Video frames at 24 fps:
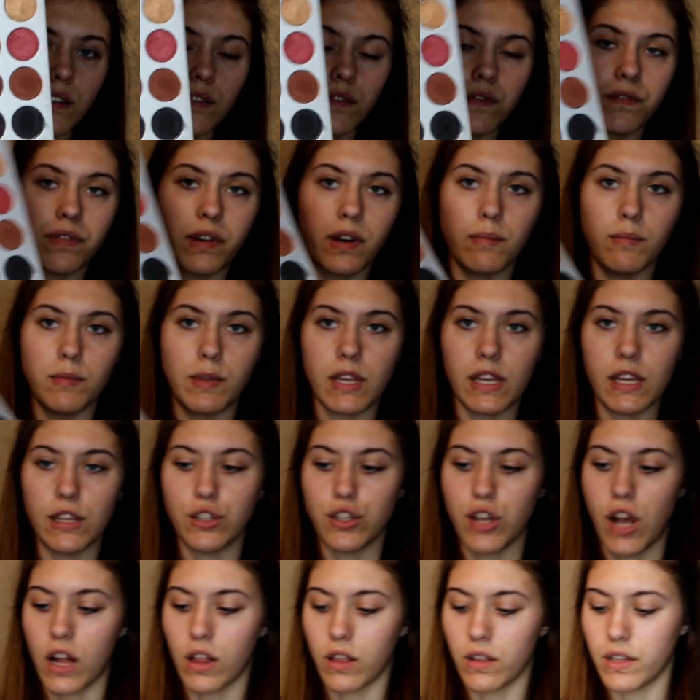from the
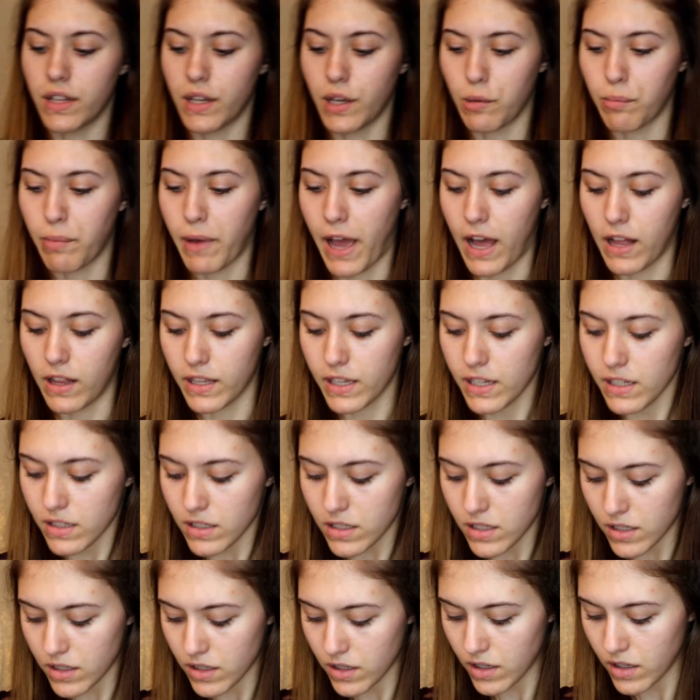Jaclyn Hill
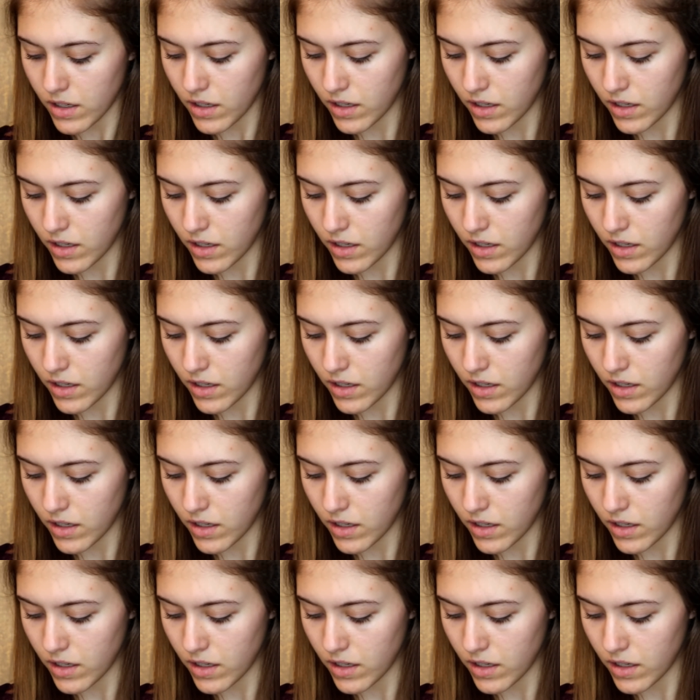palette.